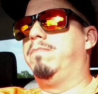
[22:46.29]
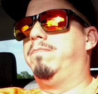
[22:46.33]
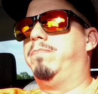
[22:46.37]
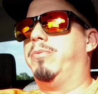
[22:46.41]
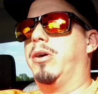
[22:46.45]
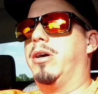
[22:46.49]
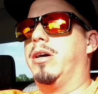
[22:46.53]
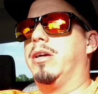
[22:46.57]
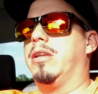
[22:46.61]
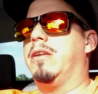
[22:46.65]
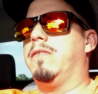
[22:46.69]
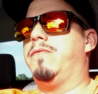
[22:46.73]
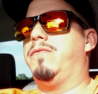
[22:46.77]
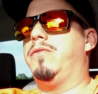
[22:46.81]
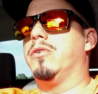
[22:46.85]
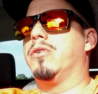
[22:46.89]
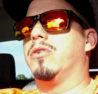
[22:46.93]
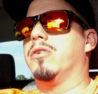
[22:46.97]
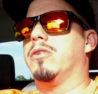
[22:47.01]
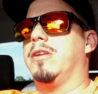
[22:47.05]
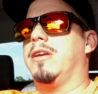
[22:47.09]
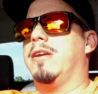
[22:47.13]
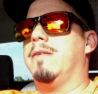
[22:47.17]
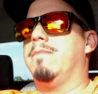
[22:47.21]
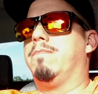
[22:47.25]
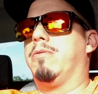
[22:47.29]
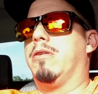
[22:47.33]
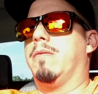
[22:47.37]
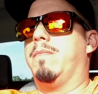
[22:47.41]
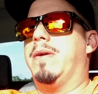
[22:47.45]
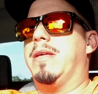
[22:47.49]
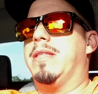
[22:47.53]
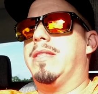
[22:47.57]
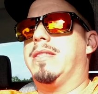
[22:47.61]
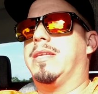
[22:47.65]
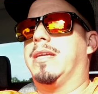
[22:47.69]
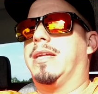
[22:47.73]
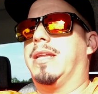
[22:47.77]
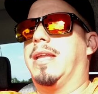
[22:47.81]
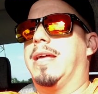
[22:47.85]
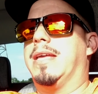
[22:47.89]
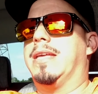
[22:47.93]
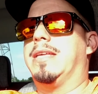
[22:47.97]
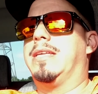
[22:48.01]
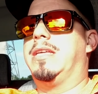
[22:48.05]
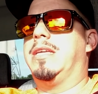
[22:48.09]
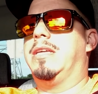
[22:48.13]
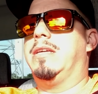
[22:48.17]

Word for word: but if you're gonna implement it, like